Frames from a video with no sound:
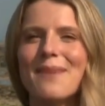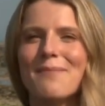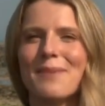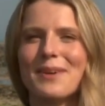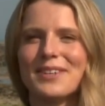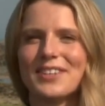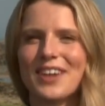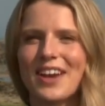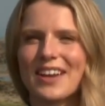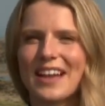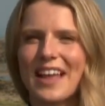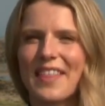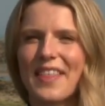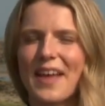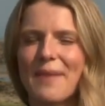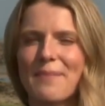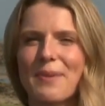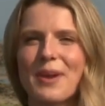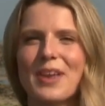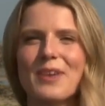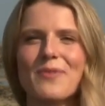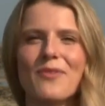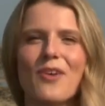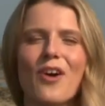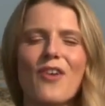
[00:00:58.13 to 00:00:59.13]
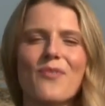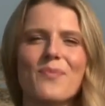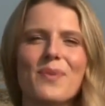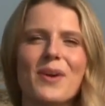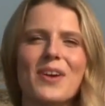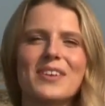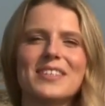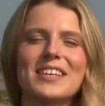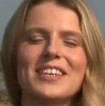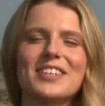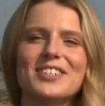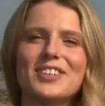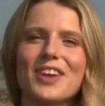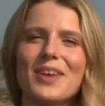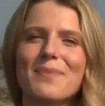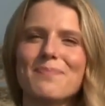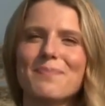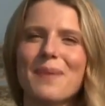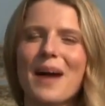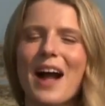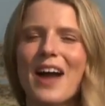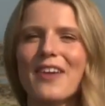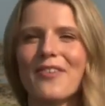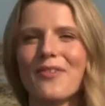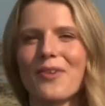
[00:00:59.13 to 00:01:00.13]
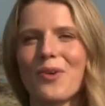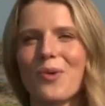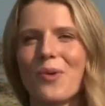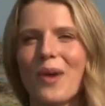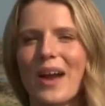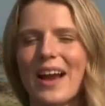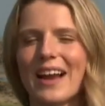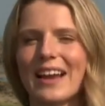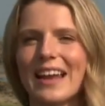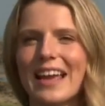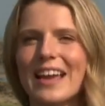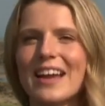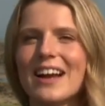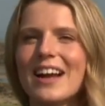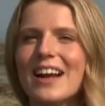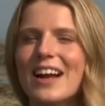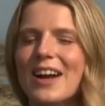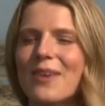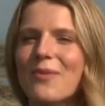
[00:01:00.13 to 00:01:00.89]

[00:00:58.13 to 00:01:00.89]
but don't let that put you off because it should burn off quickly.